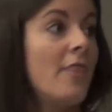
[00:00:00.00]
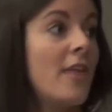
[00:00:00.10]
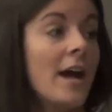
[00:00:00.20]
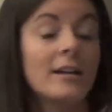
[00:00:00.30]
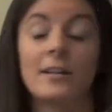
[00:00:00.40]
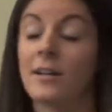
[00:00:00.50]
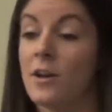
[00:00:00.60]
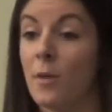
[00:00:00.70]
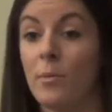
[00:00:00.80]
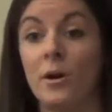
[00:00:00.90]
That
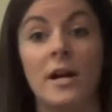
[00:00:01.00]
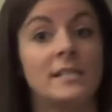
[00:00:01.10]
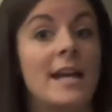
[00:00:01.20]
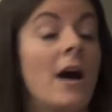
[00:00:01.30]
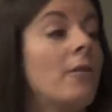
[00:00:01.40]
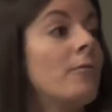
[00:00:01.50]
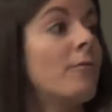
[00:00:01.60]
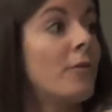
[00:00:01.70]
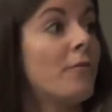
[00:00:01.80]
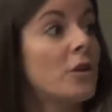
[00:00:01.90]
number has now,
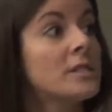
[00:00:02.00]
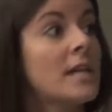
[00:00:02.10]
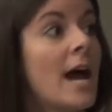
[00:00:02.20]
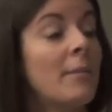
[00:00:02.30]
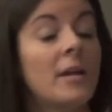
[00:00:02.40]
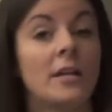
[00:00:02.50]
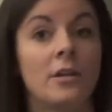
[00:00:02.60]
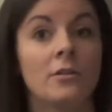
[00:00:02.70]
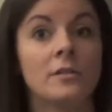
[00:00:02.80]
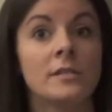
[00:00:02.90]
for the first time in
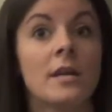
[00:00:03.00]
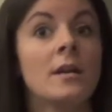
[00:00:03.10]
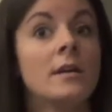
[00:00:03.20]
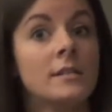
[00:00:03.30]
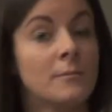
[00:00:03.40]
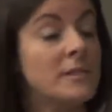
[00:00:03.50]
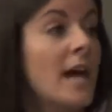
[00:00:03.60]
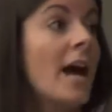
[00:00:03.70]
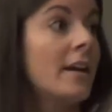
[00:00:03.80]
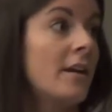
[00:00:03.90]
years,
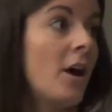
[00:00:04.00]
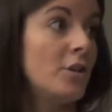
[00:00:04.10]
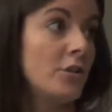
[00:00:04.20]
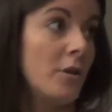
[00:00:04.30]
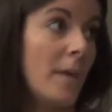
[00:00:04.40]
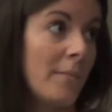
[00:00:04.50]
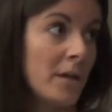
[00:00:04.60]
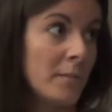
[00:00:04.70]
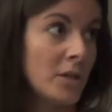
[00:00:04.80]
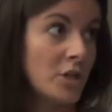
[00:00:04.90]
subsided under the Obama
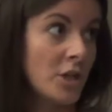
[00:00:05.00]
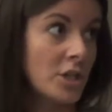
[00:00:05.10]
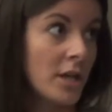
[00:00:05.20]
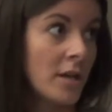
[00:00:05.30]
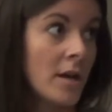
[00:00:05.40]
administration.